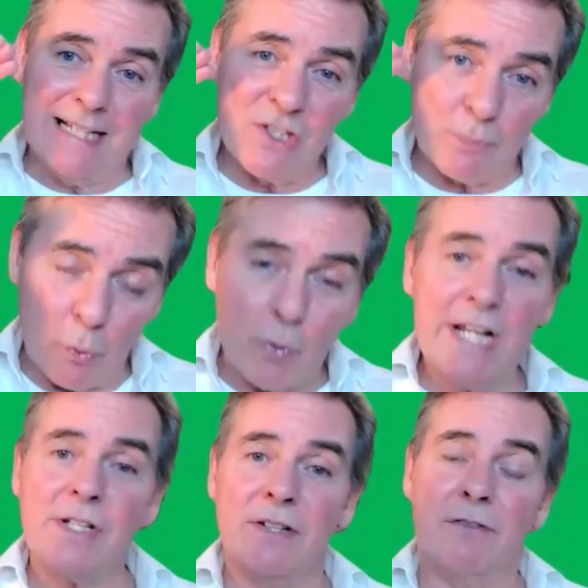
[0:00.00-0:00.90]

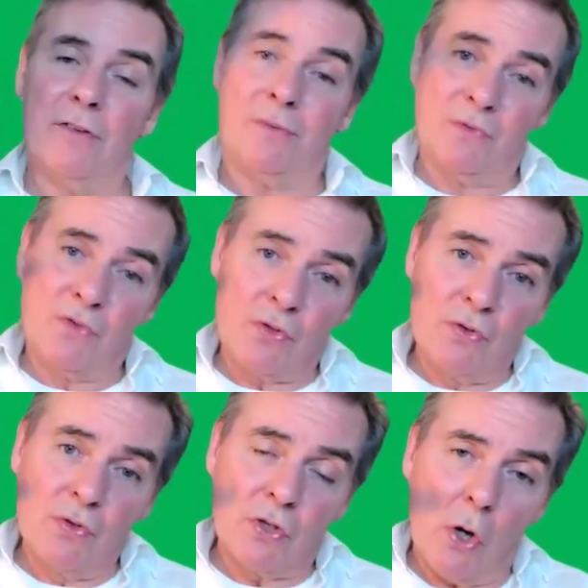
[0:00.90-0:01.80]
inspiration for
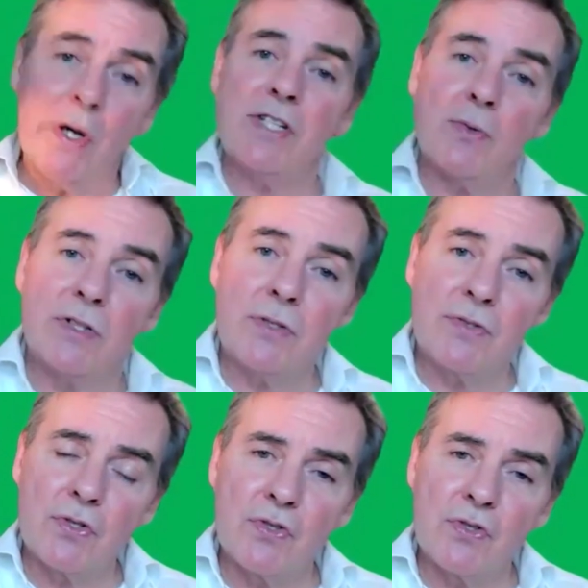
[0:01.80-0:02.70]
go into a
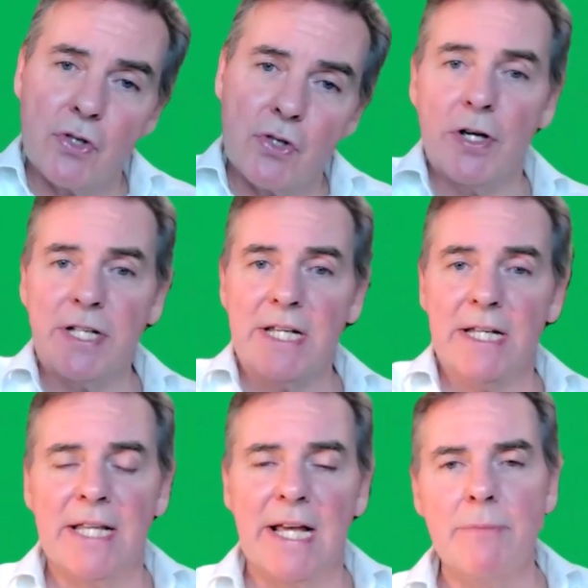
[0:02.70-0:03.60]
journey
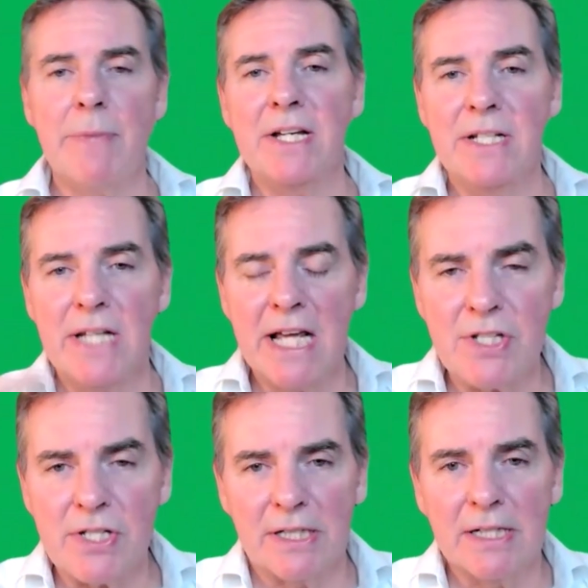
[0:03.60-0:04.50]
in their
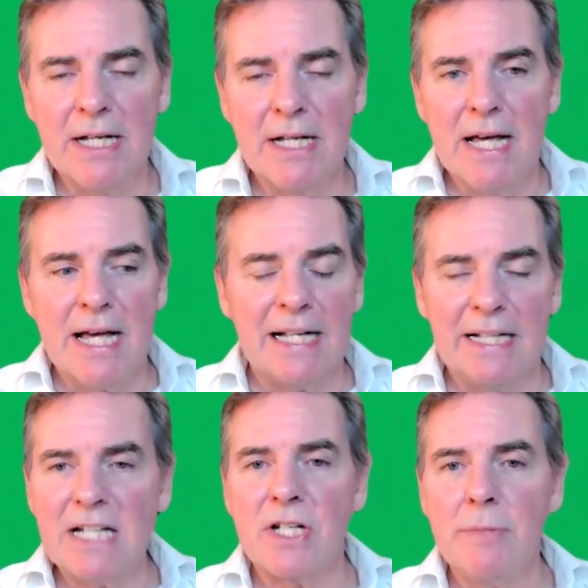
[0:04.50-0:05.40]
imagination and
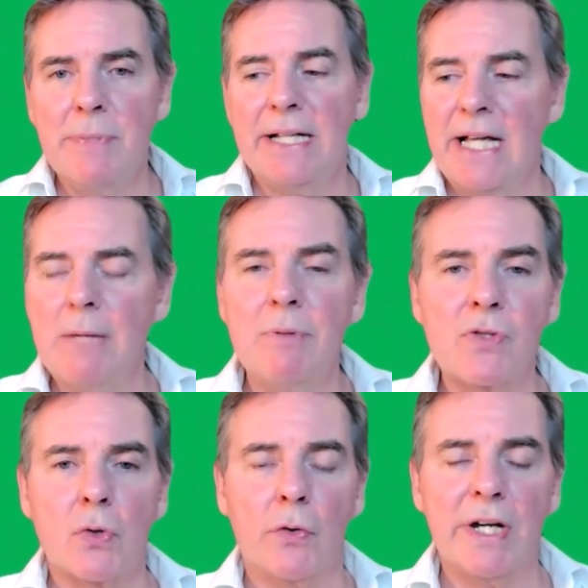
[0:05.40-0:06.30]
actually being able
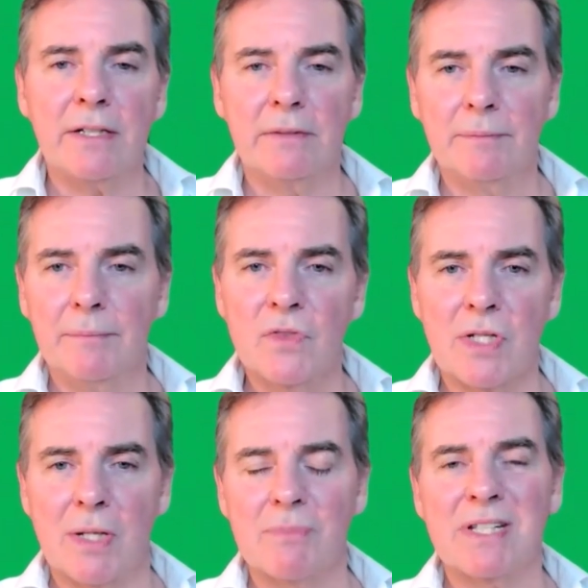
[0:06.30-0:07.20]
to create
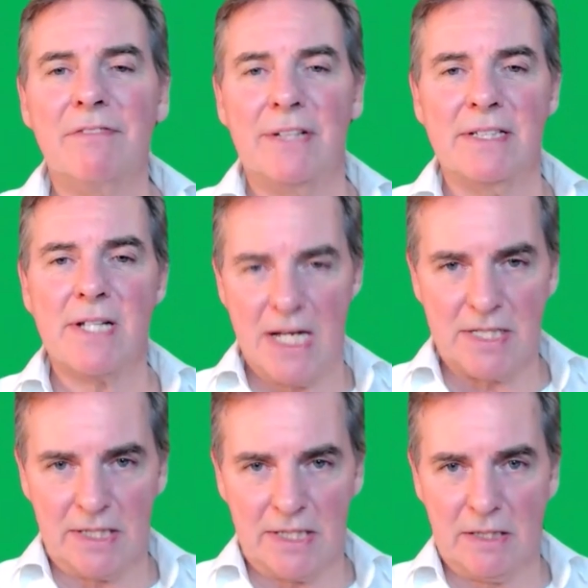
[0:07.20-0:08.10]
something
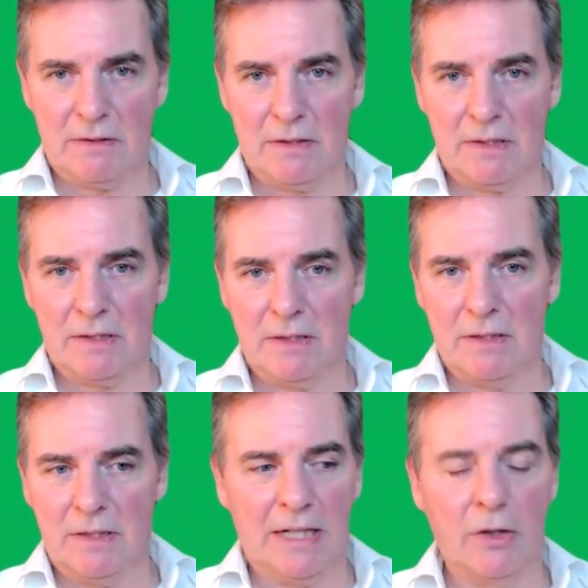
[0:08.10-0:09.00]
fantastic.
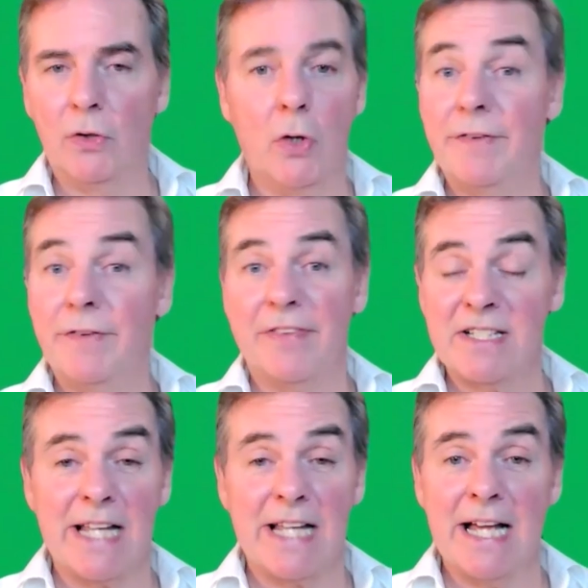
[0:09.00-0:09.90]
I don't know if
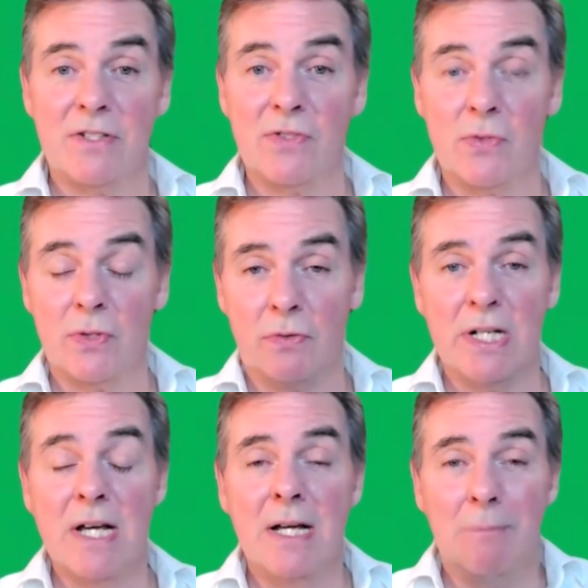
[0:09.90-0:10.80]
that's the answer to the
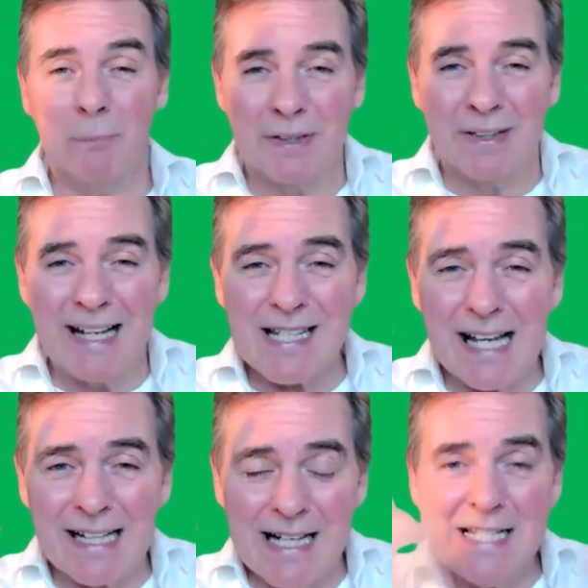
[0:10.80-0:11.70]
question, but that's
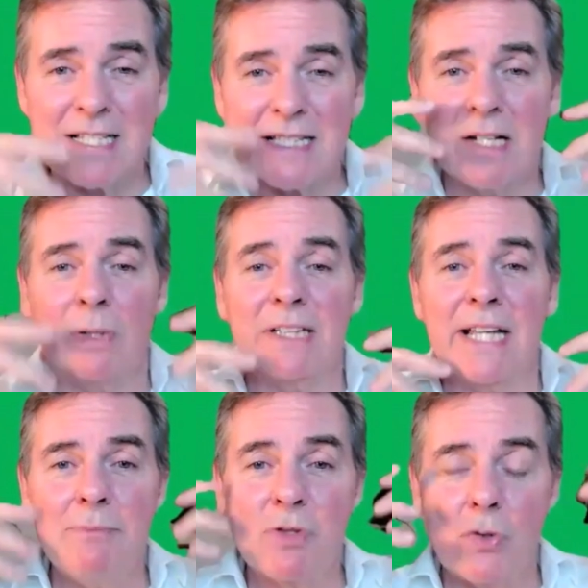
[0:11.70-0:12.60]
at least what
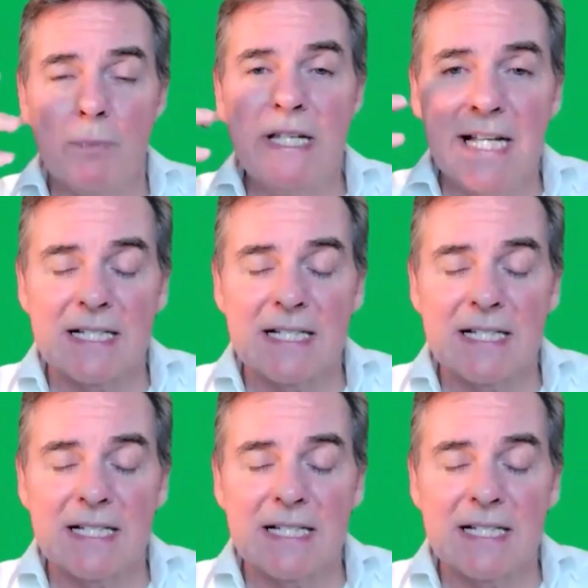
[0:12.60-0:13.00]
came to me